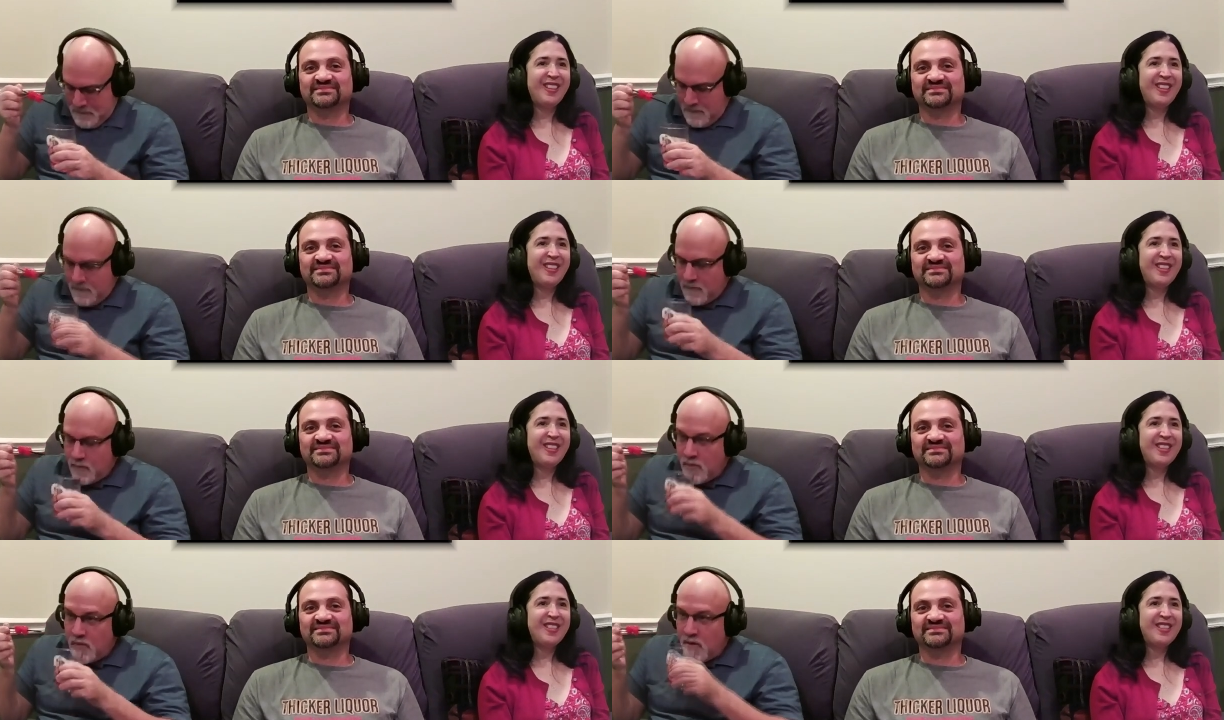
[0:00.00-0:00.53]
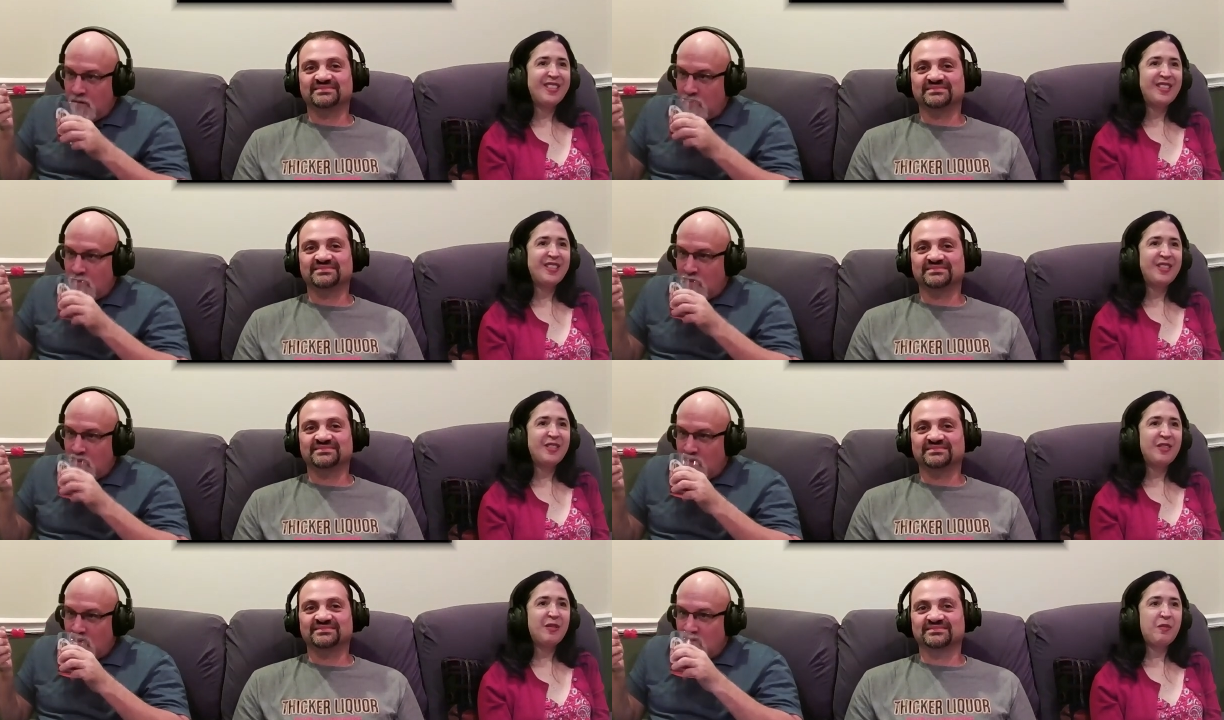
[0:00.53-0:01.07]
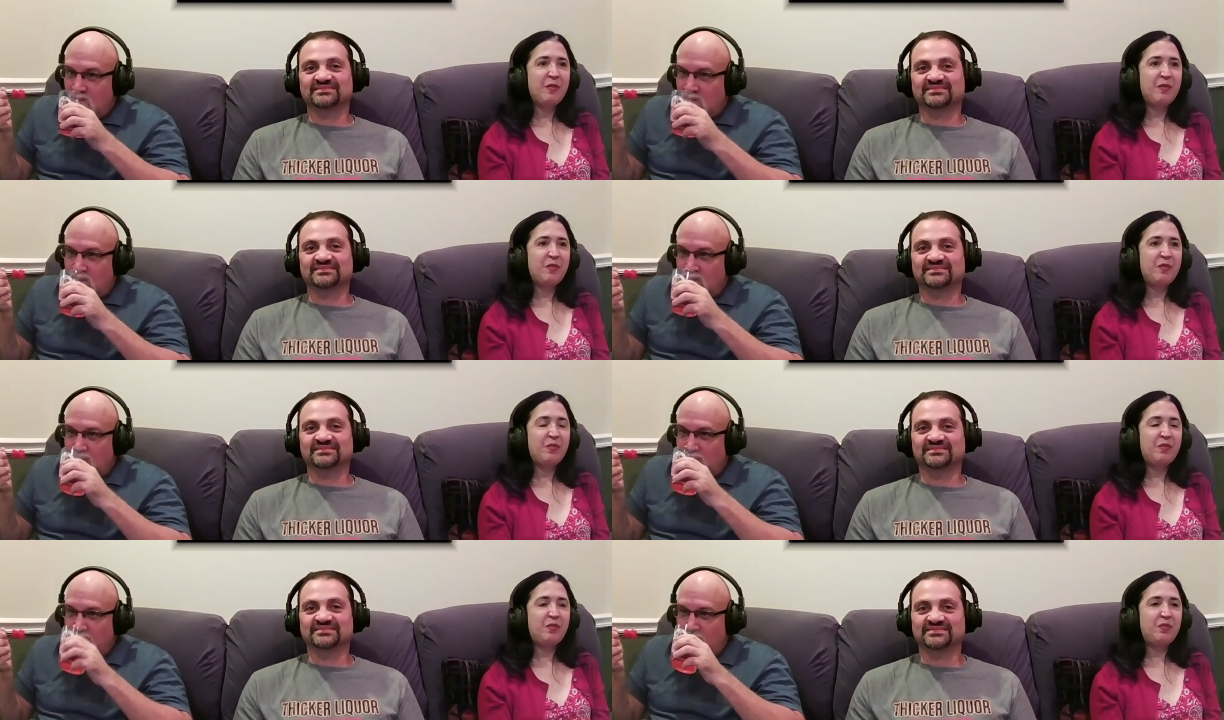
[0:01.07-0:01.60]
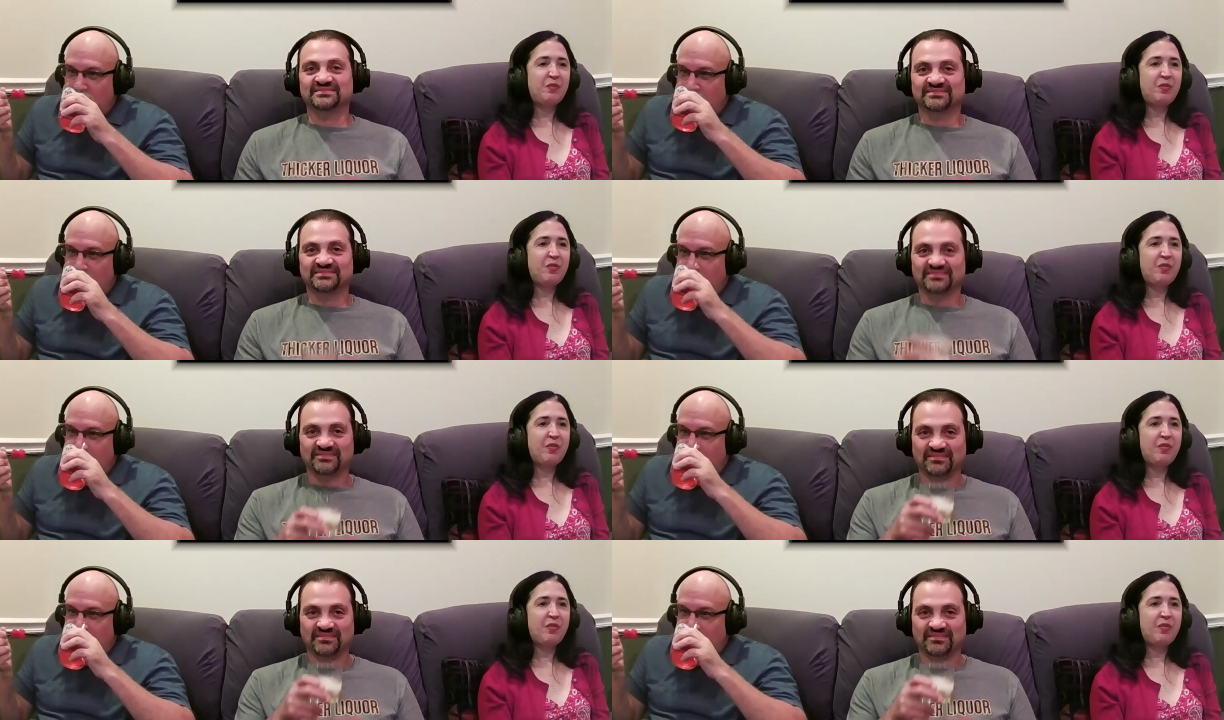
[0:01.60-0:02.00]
(silence)